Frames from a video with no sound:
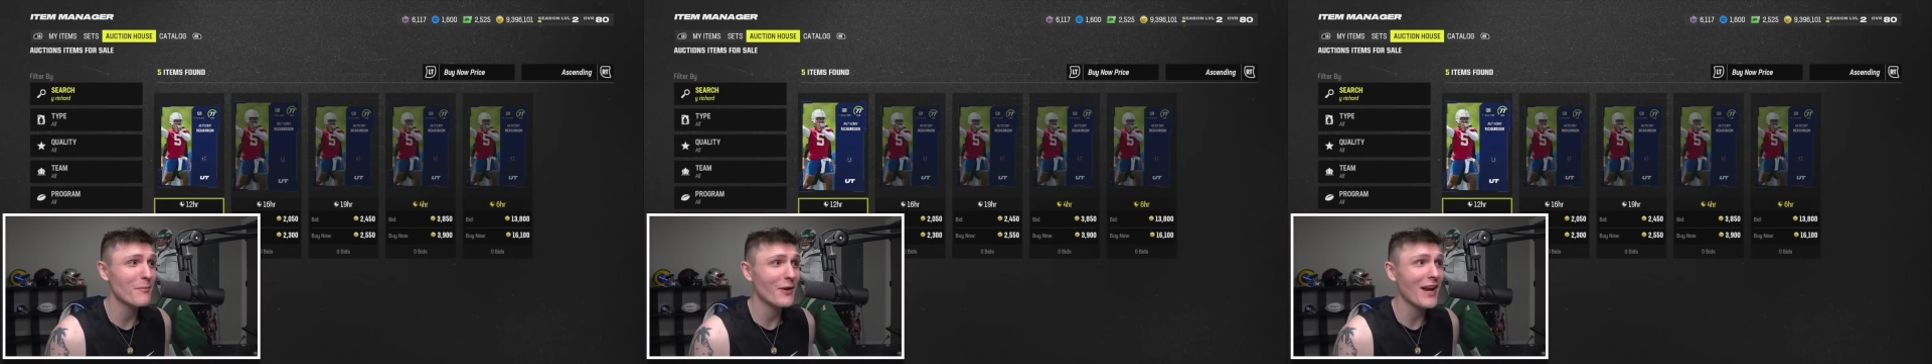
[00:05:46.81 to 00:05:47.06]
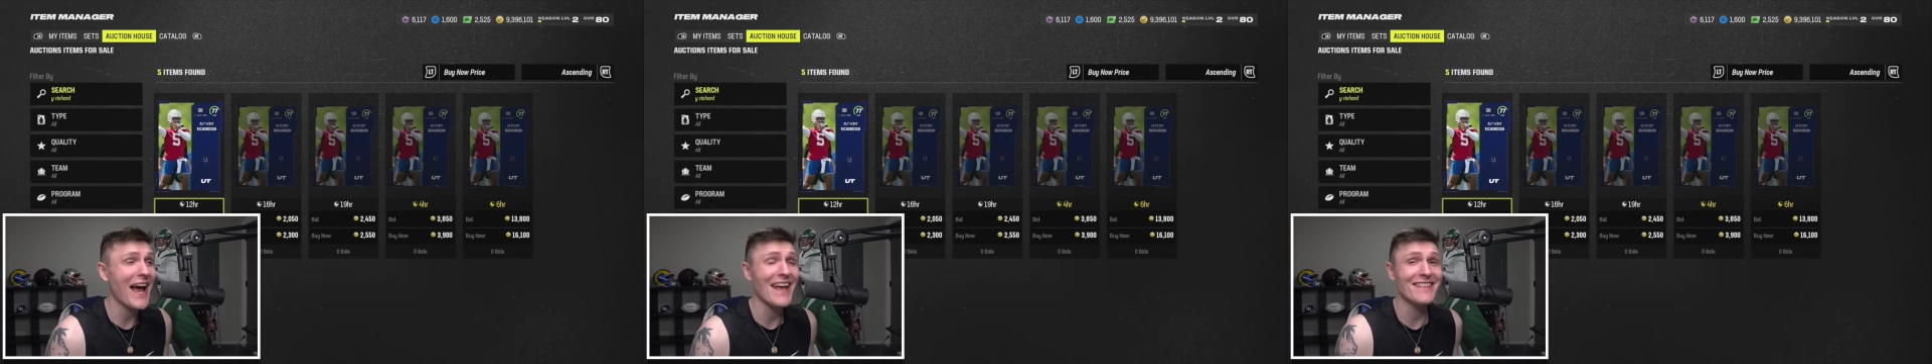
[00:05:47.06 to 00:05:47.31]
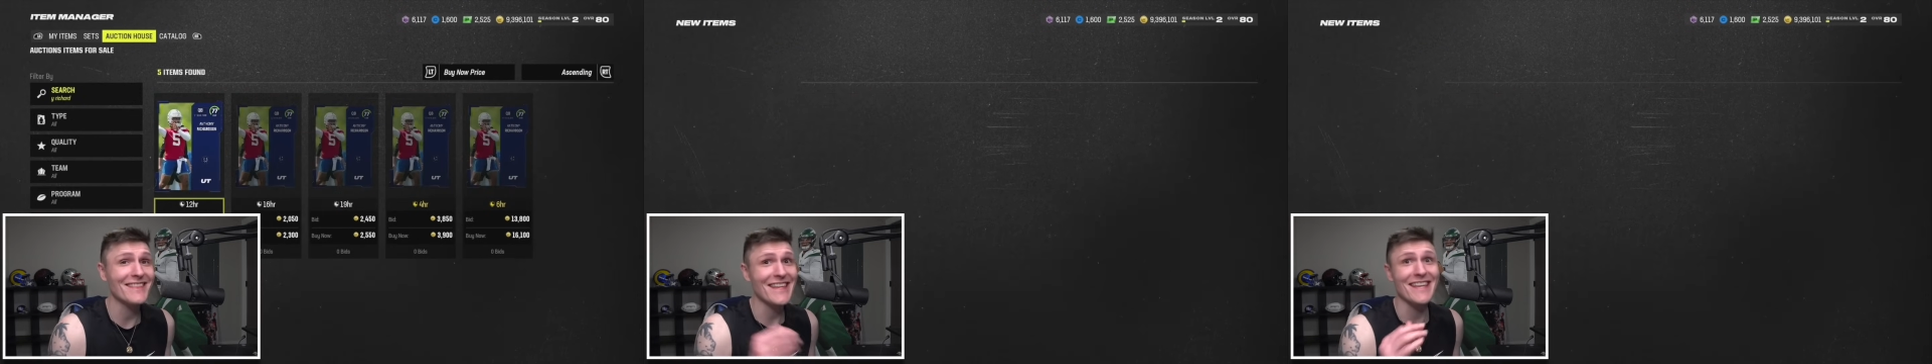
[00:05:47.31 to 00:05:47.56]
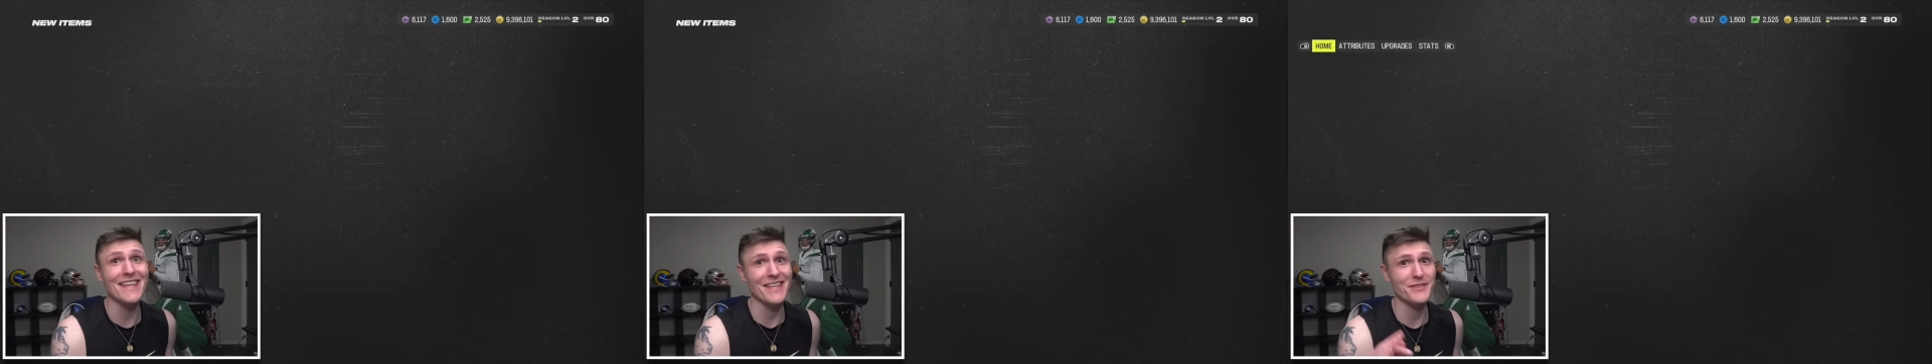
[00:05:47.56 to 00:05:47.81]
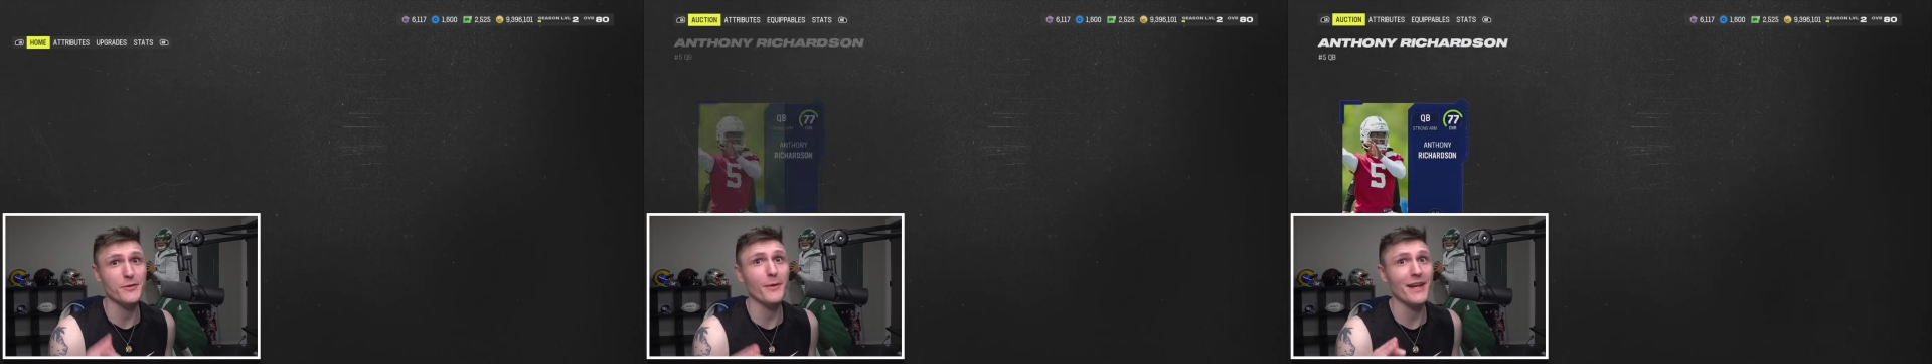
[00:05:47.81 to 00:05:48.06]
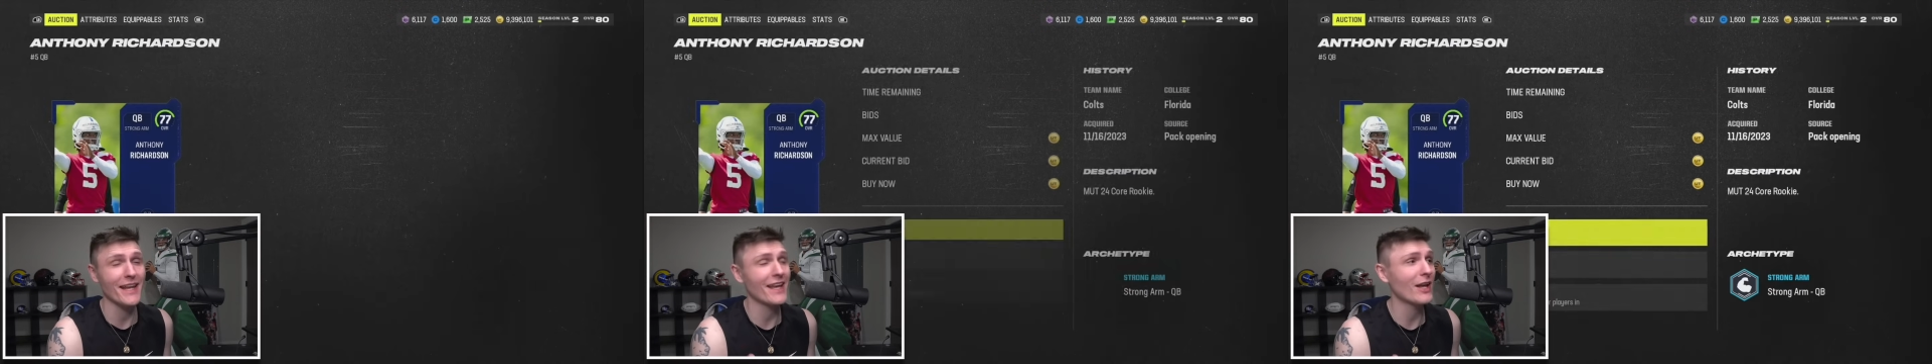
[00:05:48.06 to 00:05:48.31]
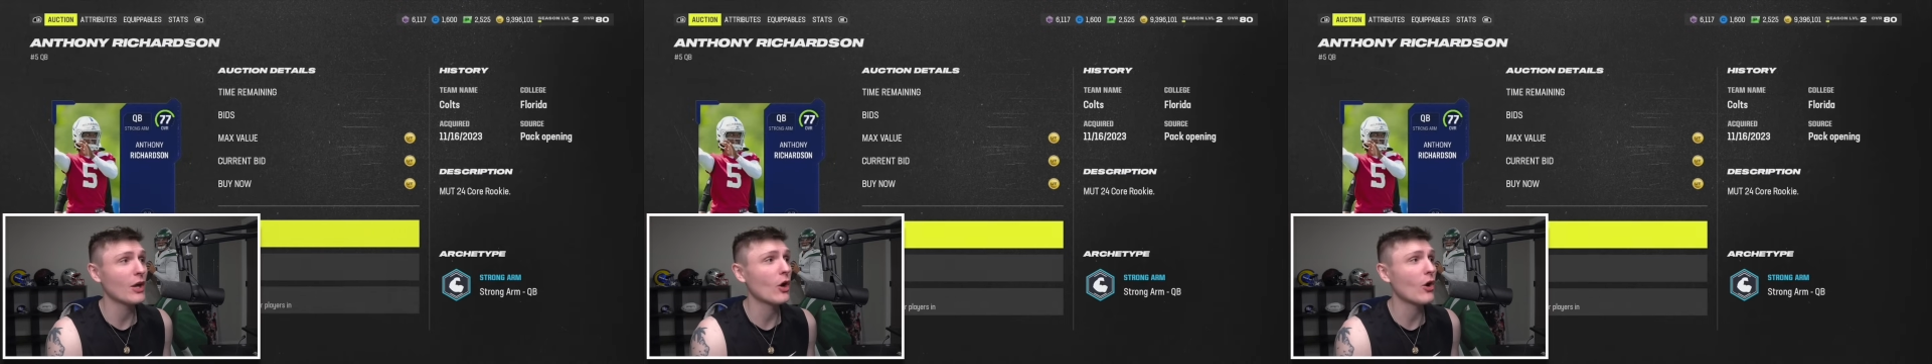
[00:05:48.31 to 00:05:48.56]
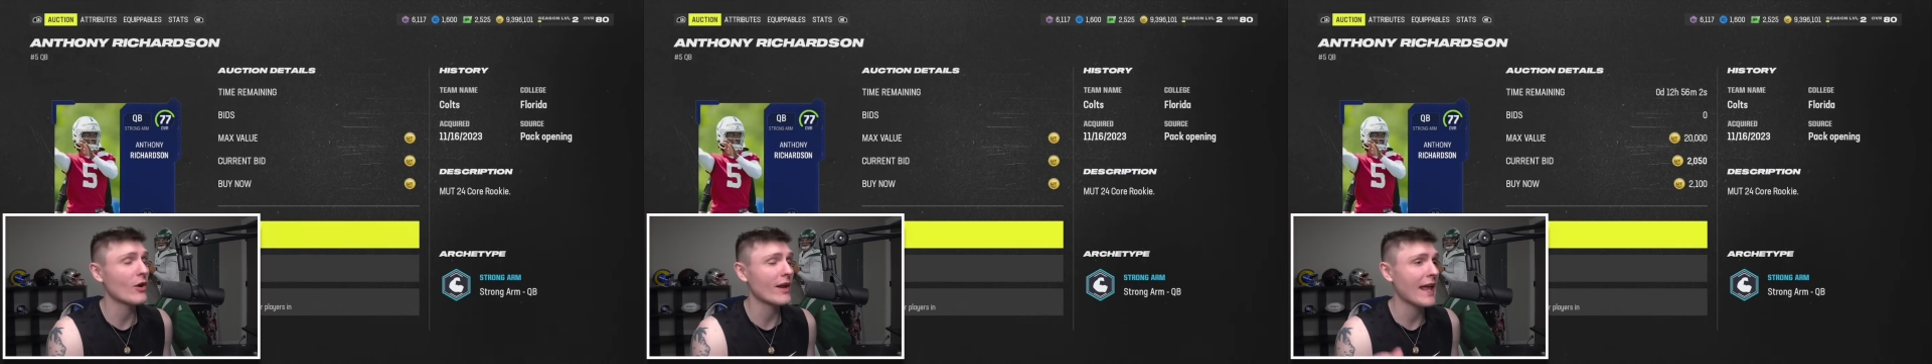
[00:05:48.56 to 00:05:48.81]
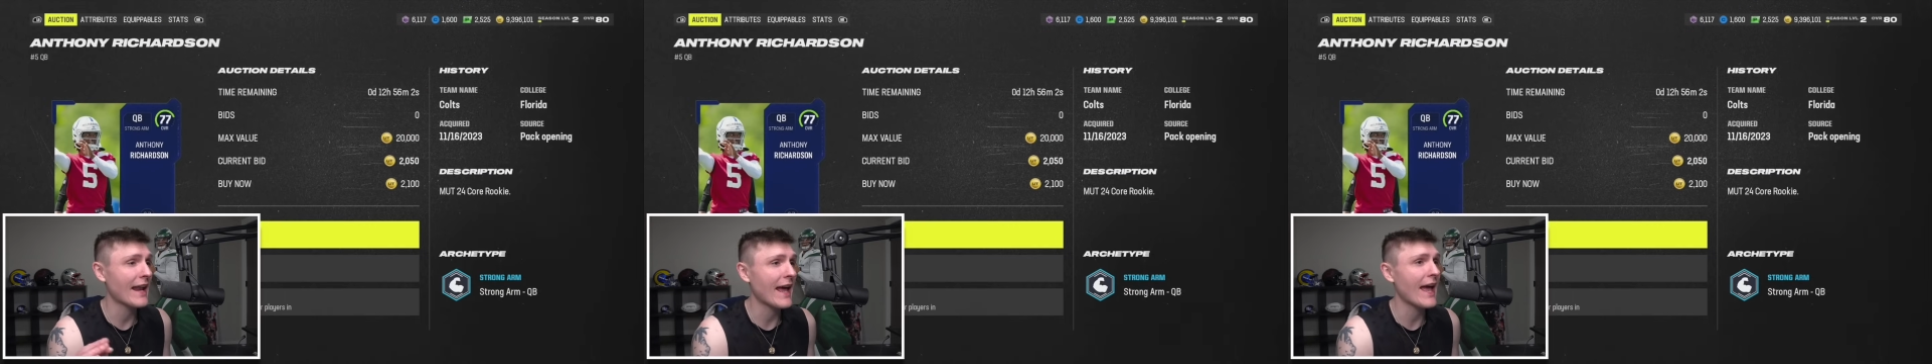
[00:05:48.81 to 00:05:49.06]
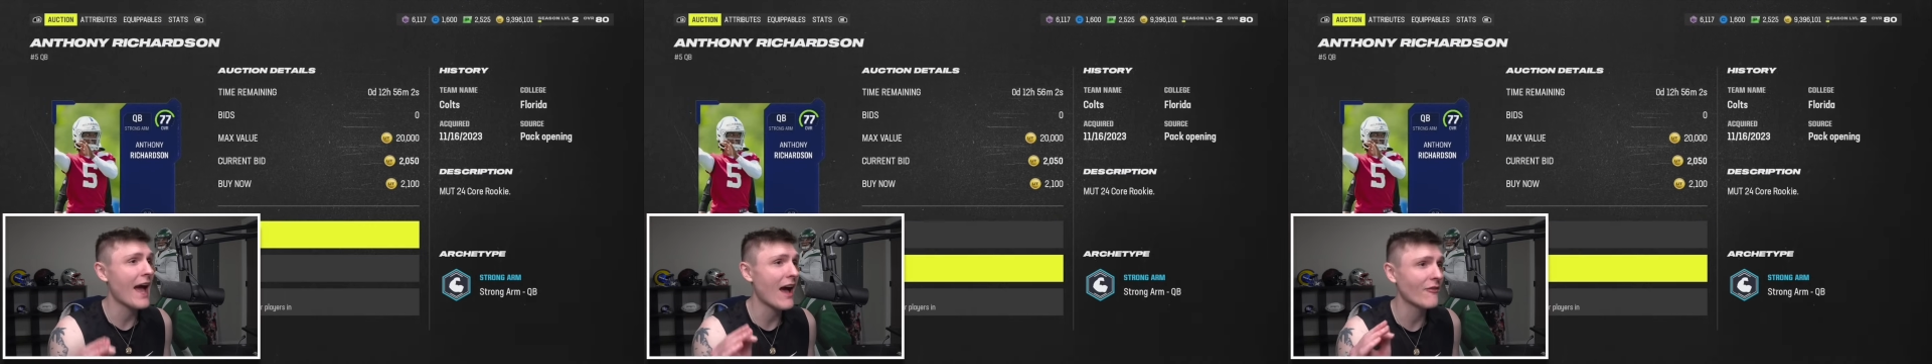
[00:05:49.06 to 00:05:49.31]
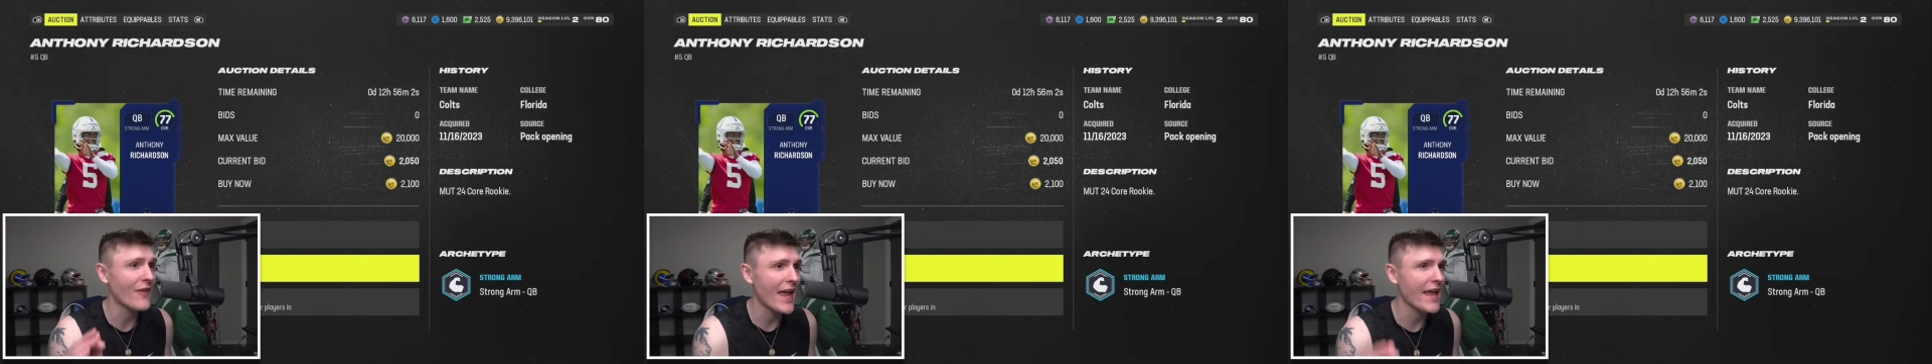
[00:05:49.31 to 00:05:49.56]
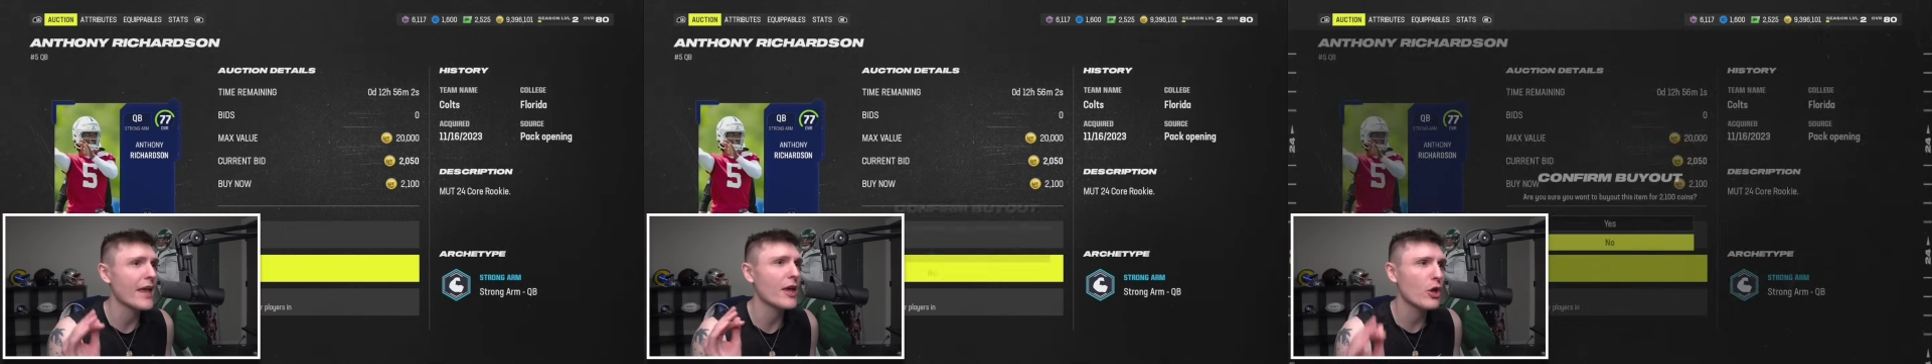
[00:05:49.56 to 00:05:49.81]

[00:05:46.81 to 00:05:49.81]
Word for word: but I think he's going to get a card, and I have a